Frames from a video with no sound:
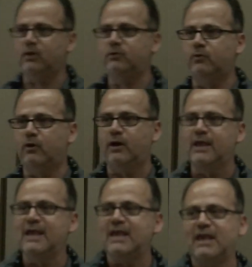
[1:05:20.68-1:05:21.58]
endure,
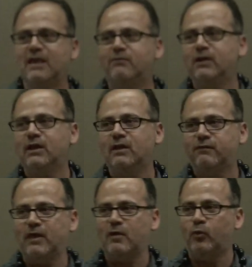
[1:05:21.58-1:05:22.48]
even
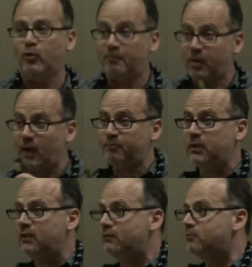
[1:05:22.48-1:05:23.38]
if they were
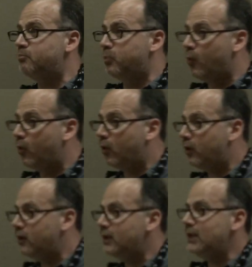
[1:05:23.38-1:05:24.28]
puppies
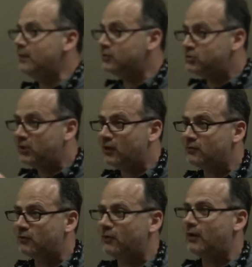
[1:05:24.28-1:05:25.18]
born in the
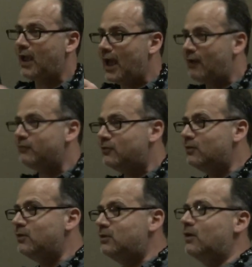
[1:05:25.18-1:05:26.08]
shelter after
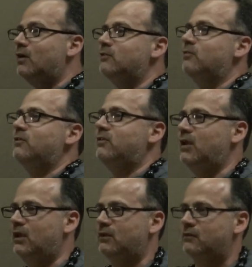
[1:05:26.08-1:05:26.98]
the dogs were
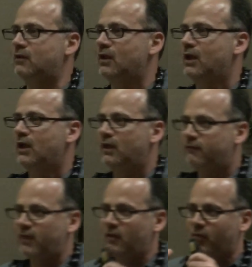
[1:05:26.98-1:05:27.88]
seized,
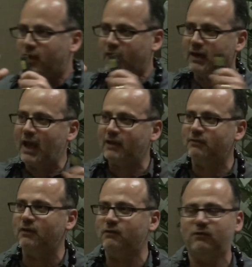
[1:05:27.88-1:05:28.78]
if they were
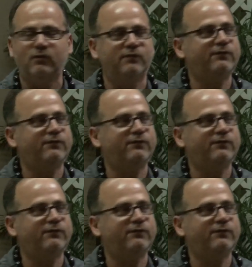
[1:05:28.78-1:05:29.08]
connected to a